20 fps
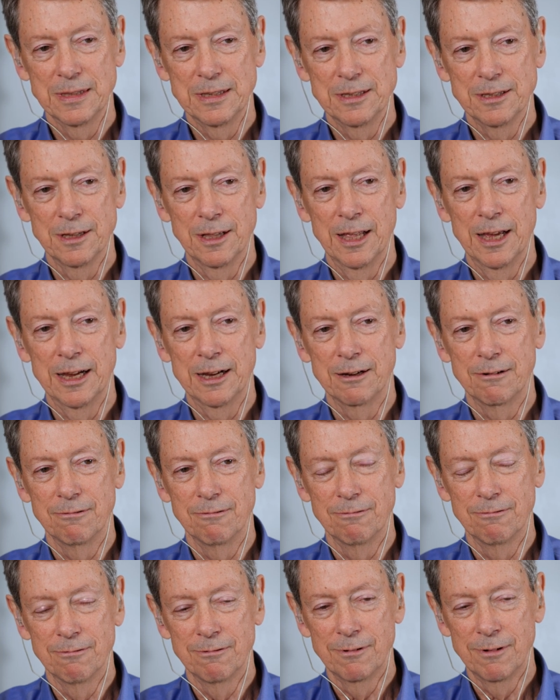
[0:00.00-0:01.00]
so, like
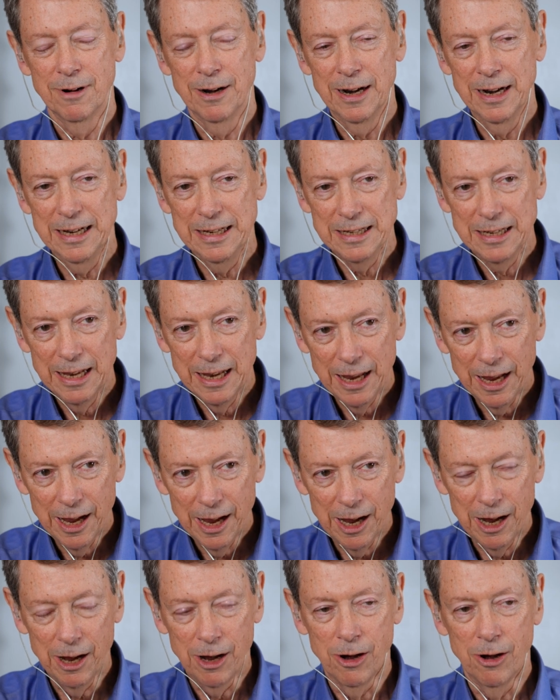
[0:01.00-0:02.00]
right
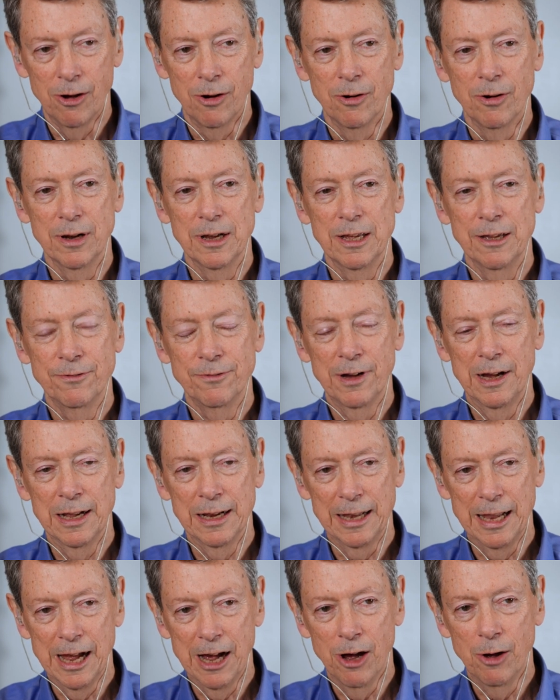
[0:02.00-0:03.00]
now, if I
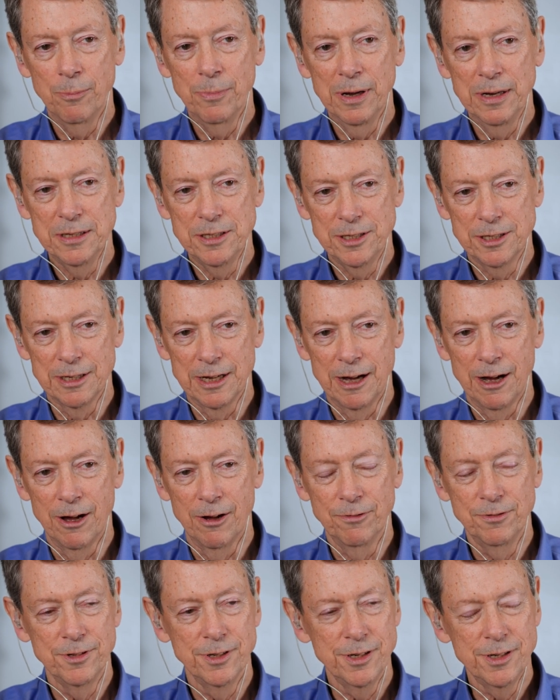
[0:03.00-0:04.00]
allow
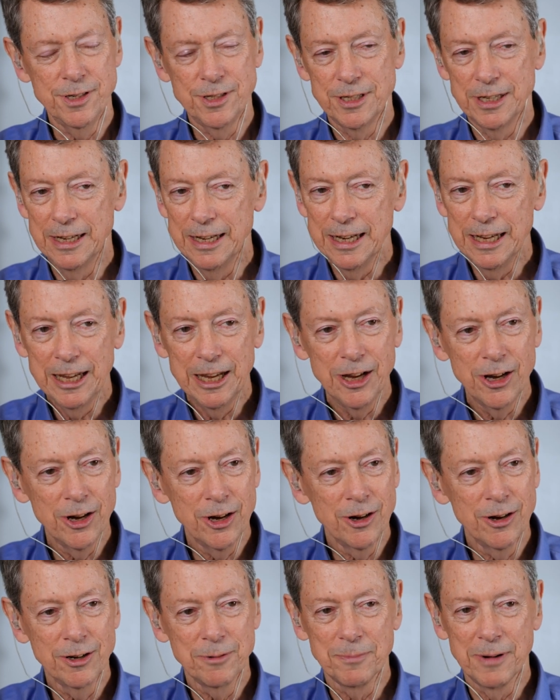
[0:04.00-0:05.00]
myself just sitting
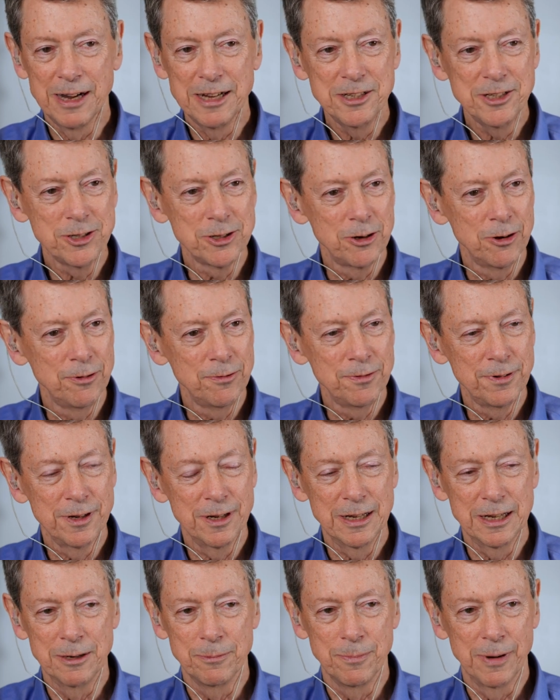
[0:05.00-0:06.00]
here in my
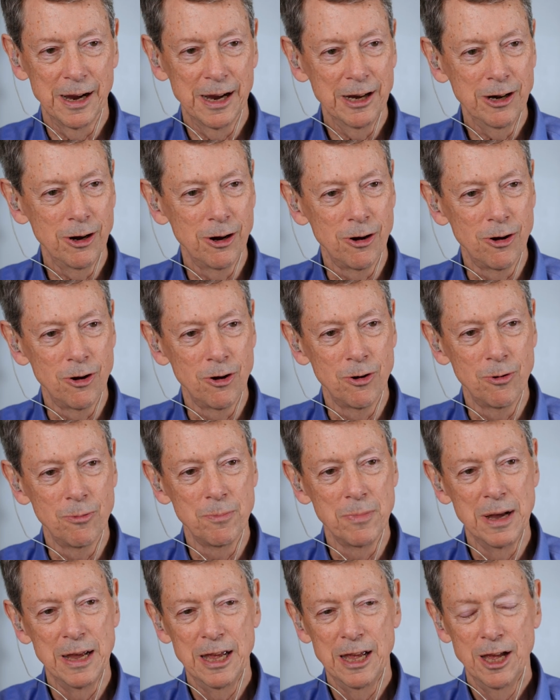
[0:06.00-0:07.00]
sofa in my
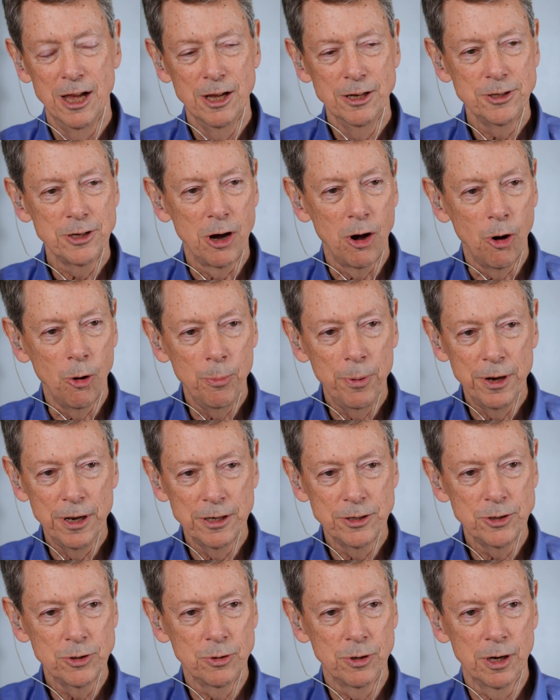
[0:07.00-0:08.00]
home to open
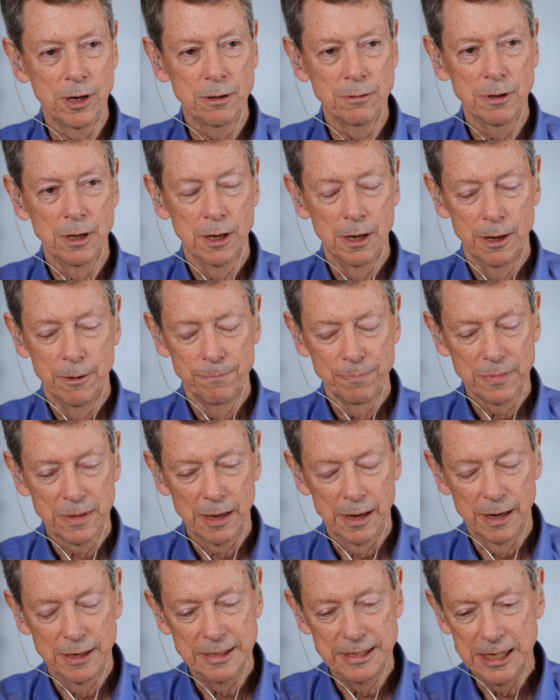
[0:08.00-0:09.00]
into a,
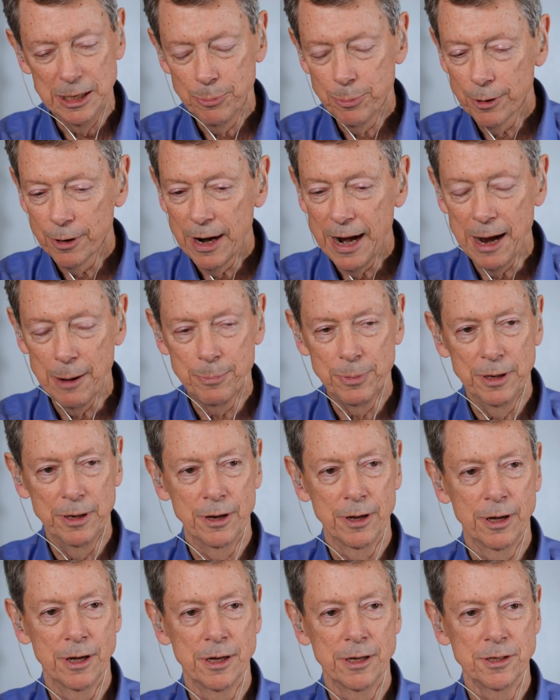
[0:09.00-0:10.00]
a deeper
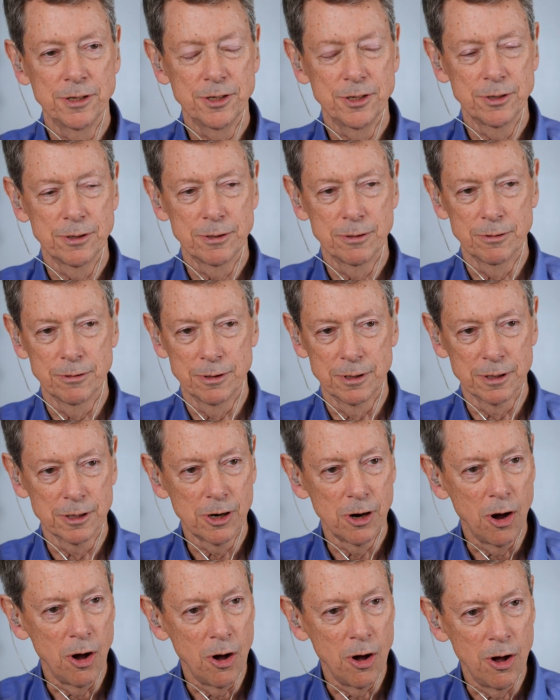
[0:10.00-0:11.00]
happiness or a
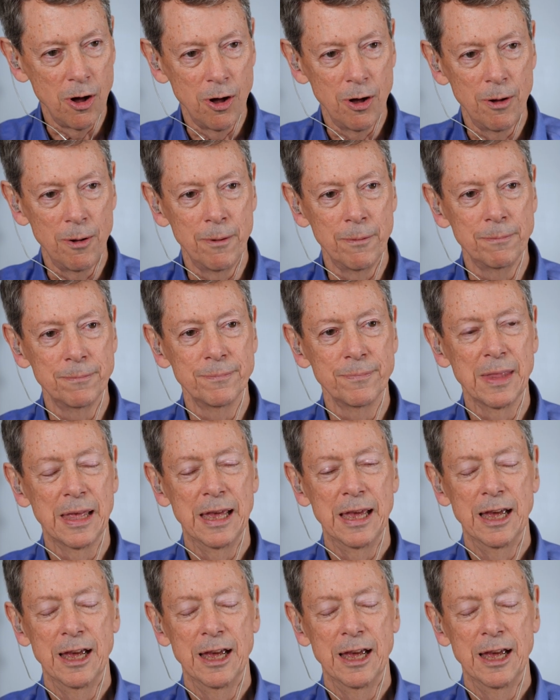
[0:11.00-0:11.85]
calm,